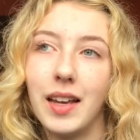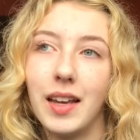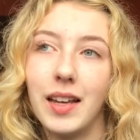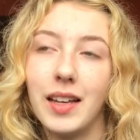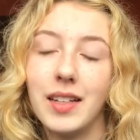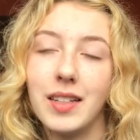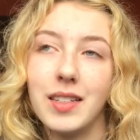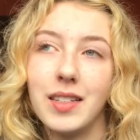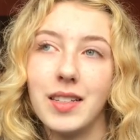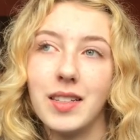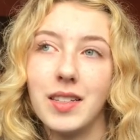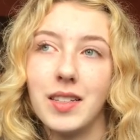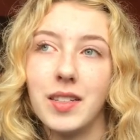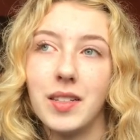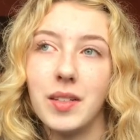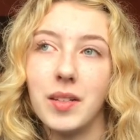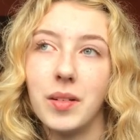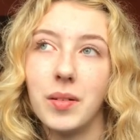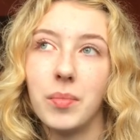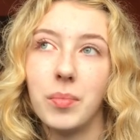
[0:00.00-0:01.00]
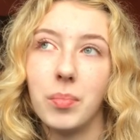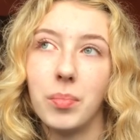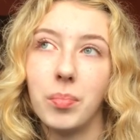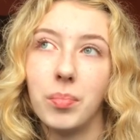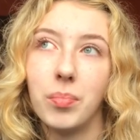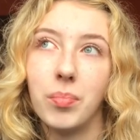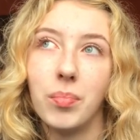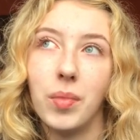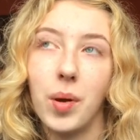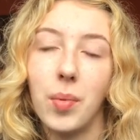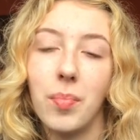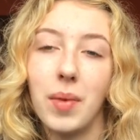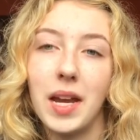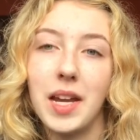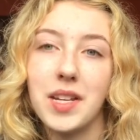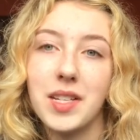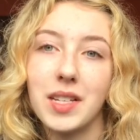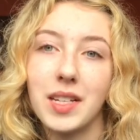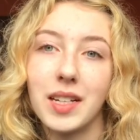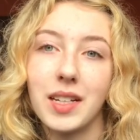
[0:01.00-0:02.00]
It's
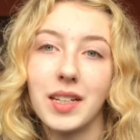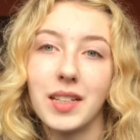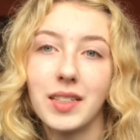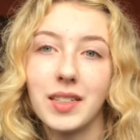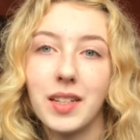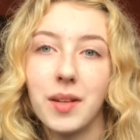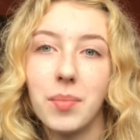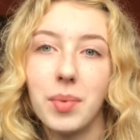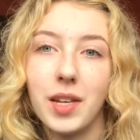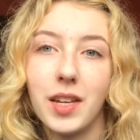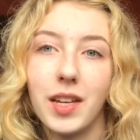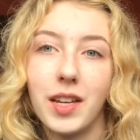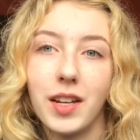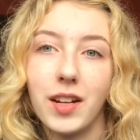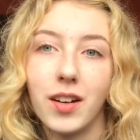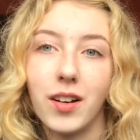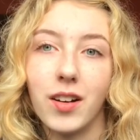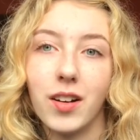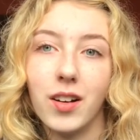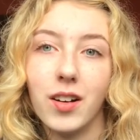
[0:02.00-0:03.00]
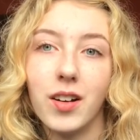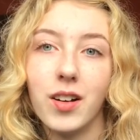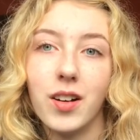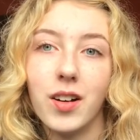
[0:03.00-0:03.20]
amazing to be here